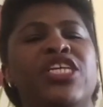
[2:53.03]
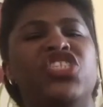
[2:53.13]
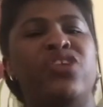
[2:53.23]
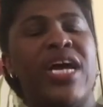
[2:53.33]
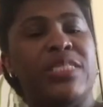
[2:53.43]

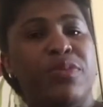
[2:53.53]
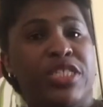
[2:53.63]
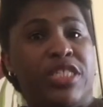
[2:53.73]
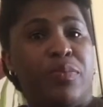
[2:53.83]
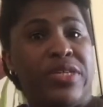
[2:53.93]
try as
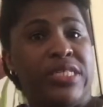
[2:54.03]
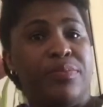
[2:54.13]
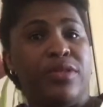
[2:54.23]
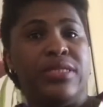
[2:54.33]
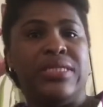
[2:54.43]
much as
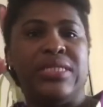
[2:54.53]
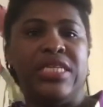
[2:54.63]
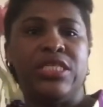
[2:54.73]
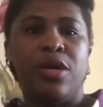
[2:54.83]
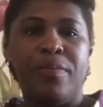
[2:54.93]
possible to
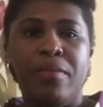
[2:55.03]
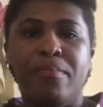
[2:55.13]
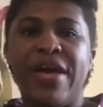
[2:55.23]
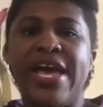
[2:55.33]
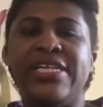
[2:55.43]
sit up in
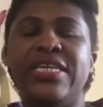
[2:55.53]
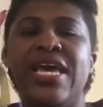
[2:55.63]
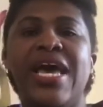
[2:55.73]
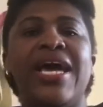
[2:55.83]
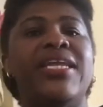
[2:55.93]
bed
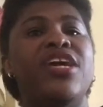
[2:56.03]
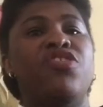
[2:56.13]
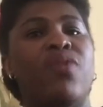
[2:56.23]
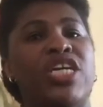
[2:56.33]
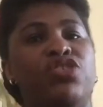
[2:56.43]
and then
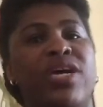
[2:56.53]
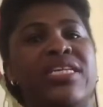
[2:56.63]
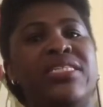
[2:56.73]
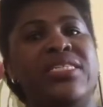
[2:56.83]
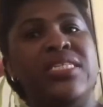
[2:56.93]

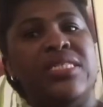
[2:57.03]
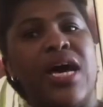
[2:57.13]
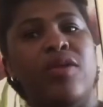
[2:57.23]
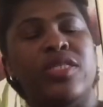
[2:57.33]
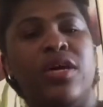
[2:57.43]
gradually sit
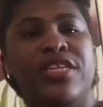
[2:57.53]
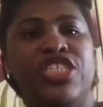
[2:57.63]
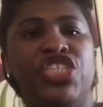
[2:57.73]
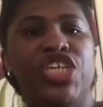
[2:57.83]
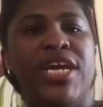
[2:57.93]
out on a
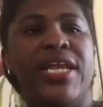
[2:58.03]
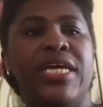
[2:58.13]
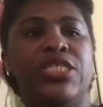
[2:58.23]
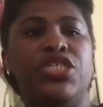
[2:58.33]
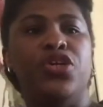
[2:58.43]
chair
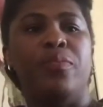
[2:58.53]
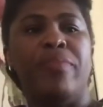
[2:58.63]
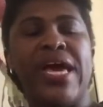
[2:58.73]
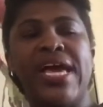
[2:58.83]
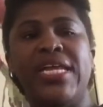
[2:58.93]
next to your
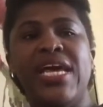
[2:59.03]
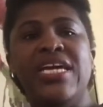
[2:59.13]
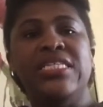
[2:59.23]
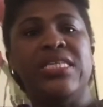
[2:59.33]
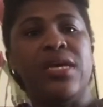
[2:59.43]
bed,
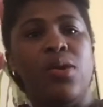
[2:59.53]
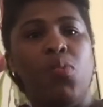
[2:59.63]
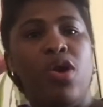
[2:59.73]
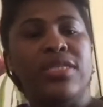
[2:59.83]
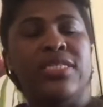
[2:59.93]
take a
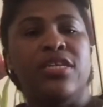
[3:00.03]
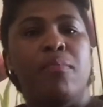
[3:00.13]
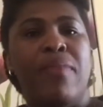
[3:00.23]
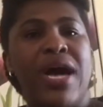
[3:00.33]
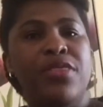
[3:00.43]
walk to the
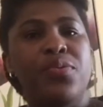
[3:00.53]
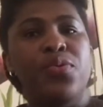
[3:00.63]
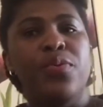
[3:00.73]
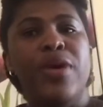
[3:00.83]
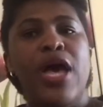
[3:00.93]

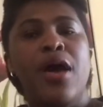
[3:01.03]
bathroom.